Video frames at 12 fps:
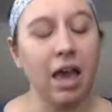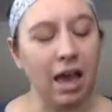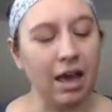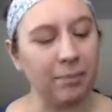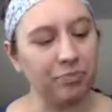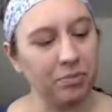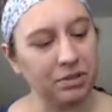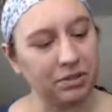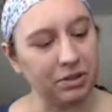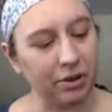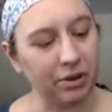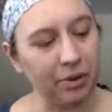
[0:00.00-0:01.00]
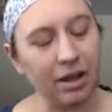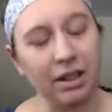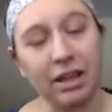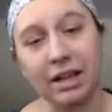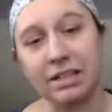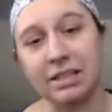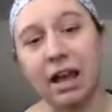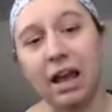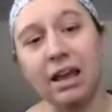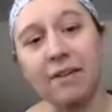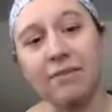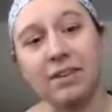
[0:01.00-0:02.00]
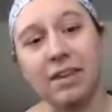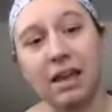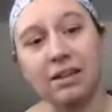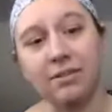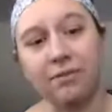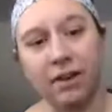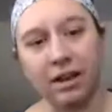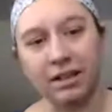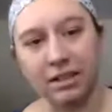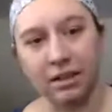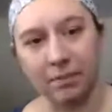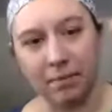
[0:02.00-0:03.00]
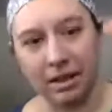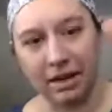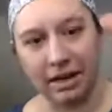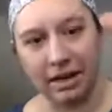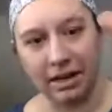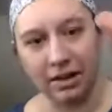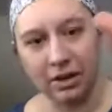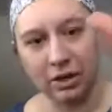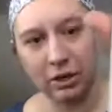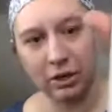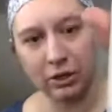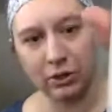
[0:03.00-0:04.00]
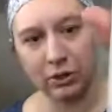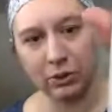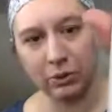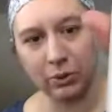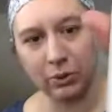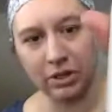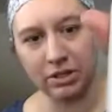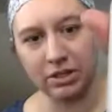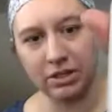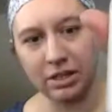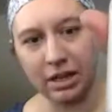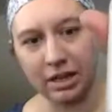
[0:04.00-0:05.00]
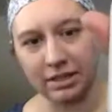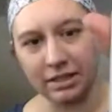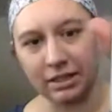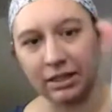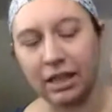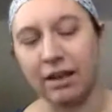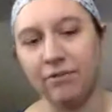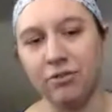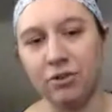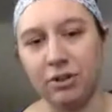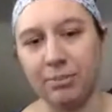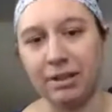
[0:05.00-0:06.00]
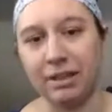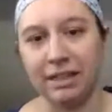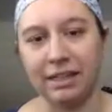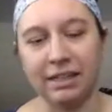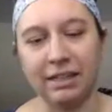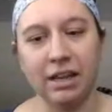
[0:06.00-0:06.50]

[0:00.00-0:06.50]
But so, like I said, I have yet to find somebody who doesn't love Dream Clean.